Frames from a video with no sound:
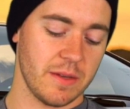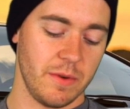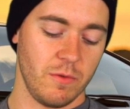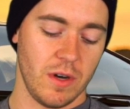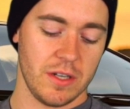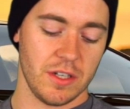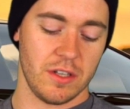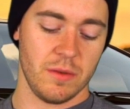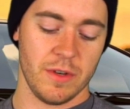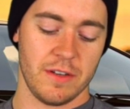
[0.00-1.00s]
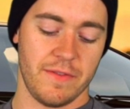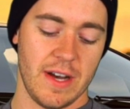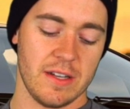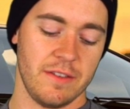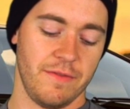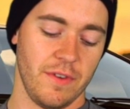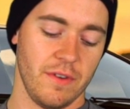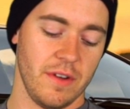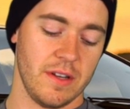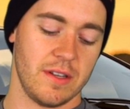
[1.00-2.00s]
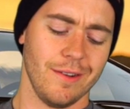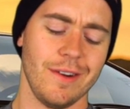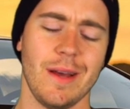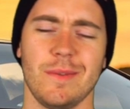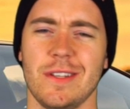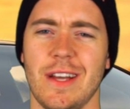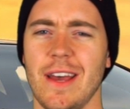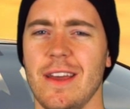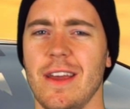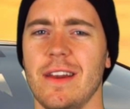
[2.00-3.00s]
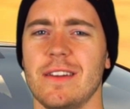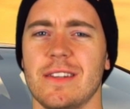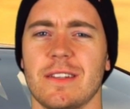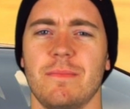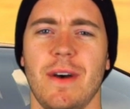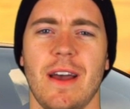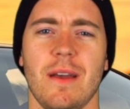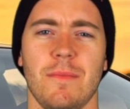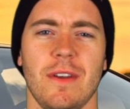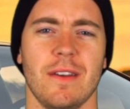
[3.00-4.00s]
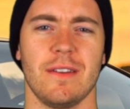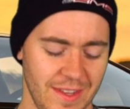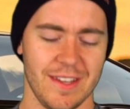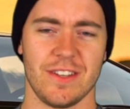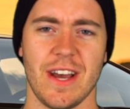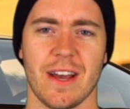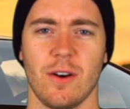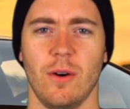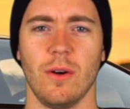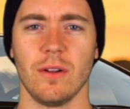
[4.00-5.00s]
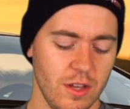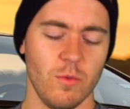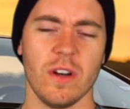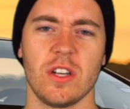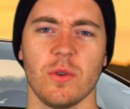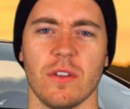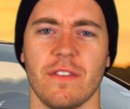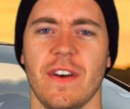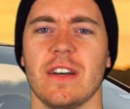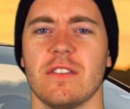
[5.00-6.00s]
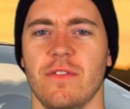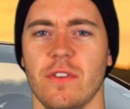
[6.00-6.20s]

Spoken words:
been watching too much Fast and Furious. Your name says AE86 Miami, you jackhole. You wish you were in the Fast and